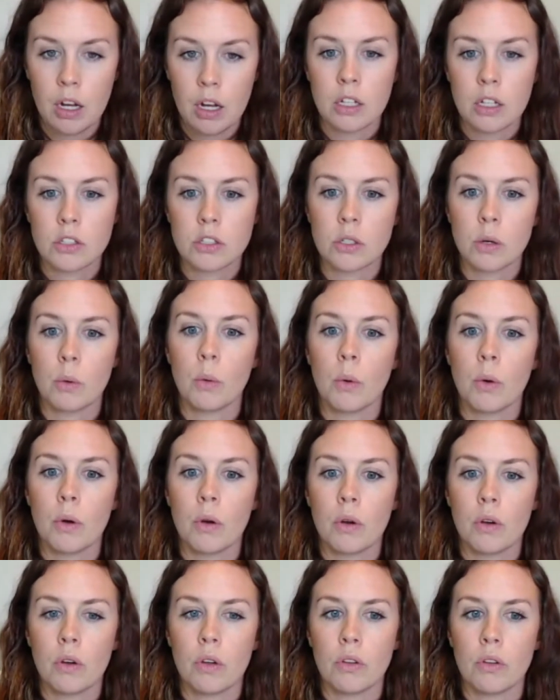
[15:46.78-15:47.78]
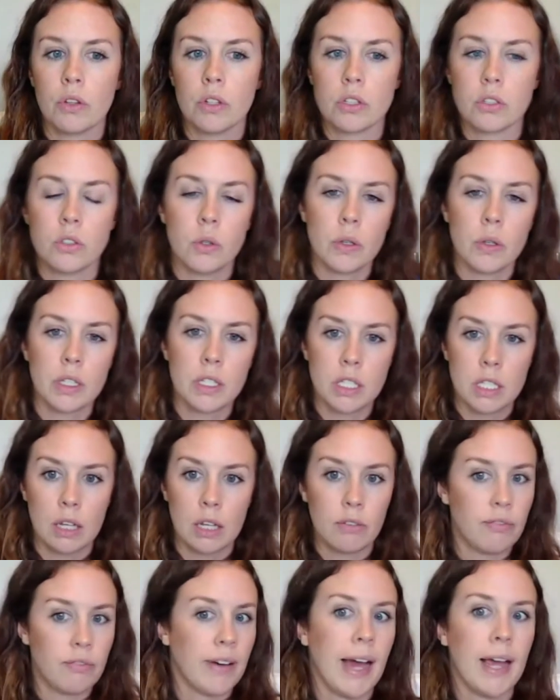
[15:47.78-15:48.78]
So the students
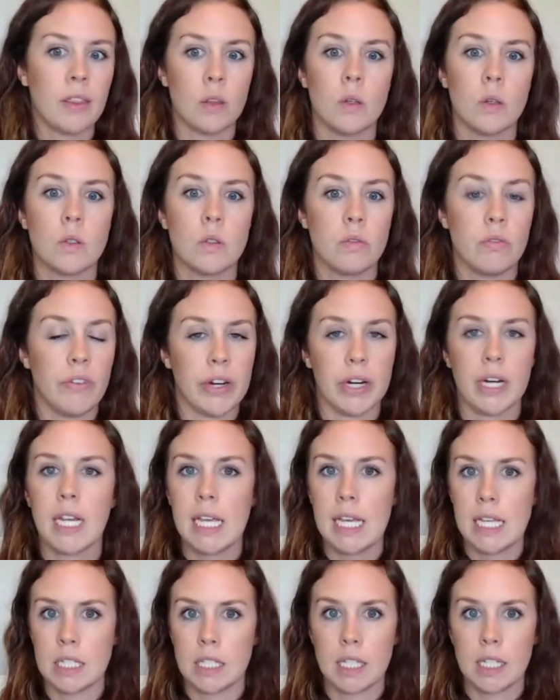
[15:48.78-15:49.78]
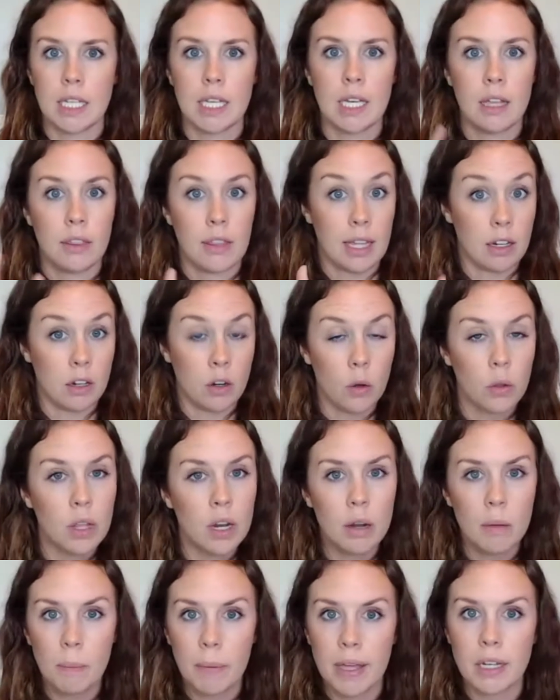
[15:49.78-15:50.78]
can find those very easily. They know
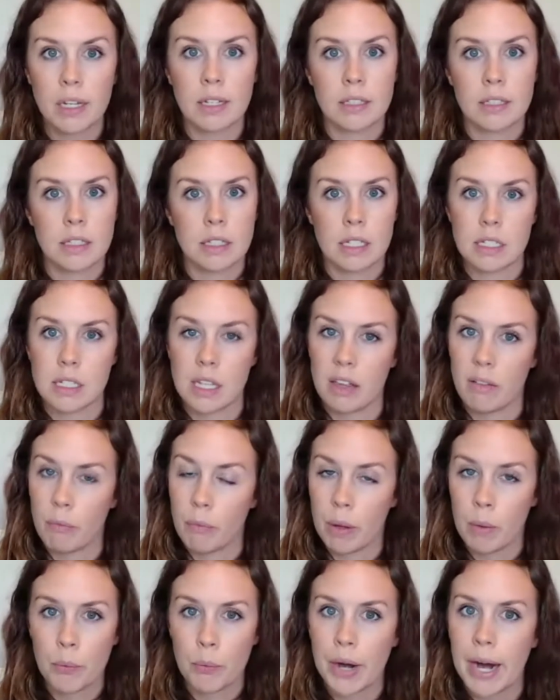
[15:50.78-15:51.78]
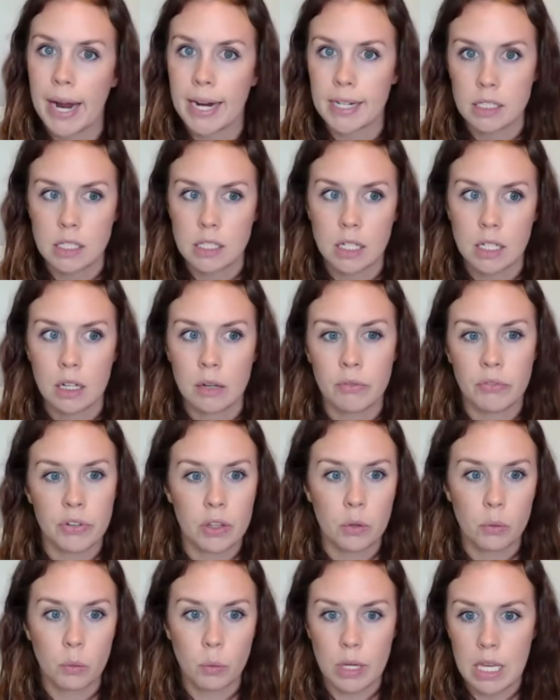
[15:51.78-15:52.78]
their opinions because they've been practicing them for
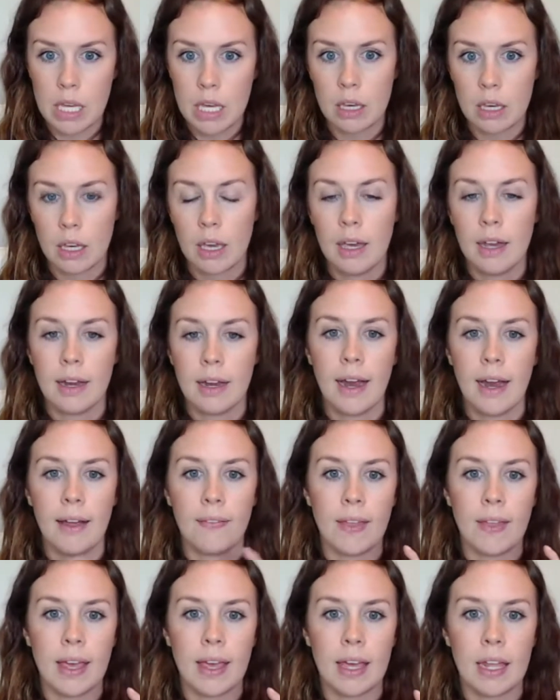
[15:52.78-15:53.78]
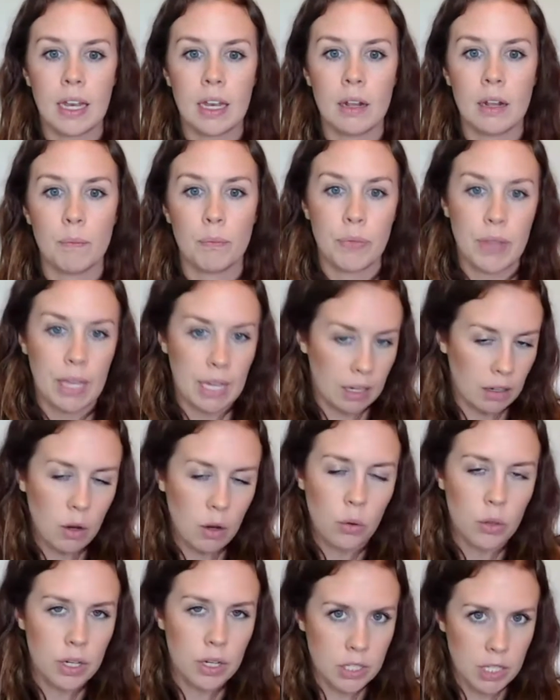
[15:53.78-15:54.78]
the week, and then they
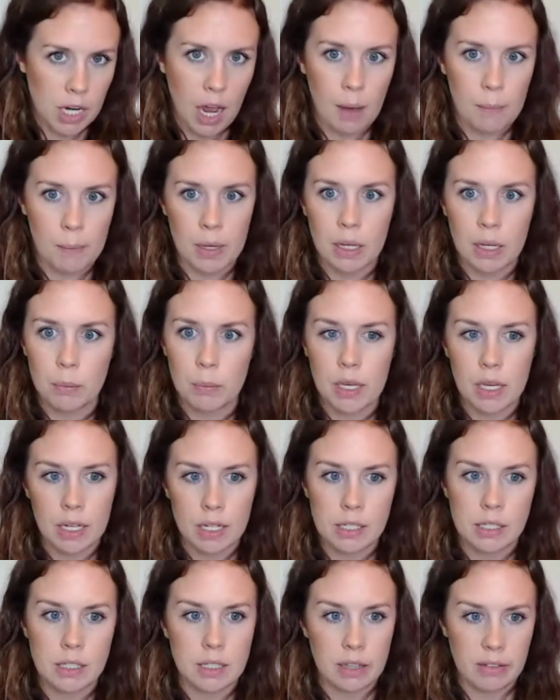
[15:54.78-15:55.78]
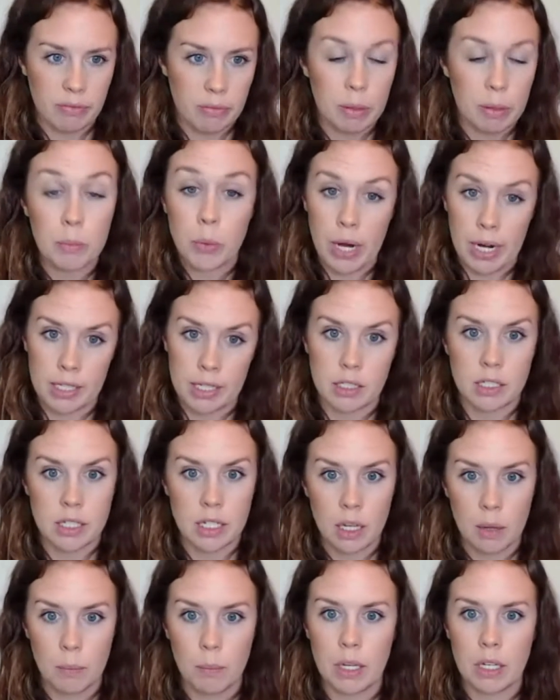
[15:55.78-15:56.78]
know their topic because they've been
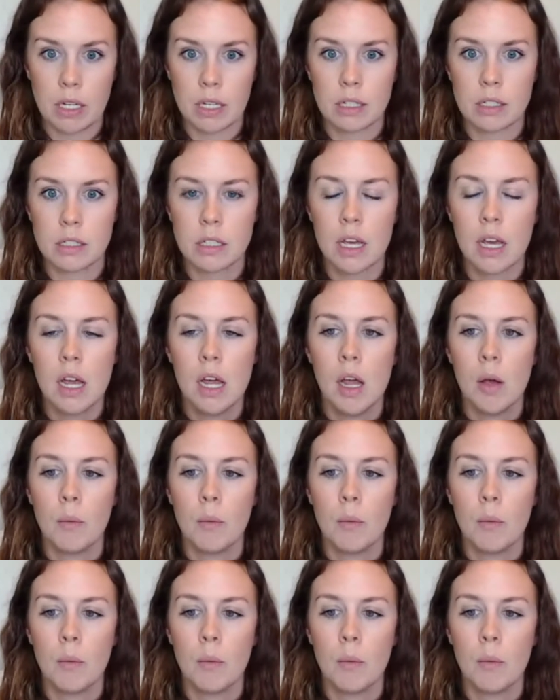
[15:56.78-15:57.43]
practicing opinions.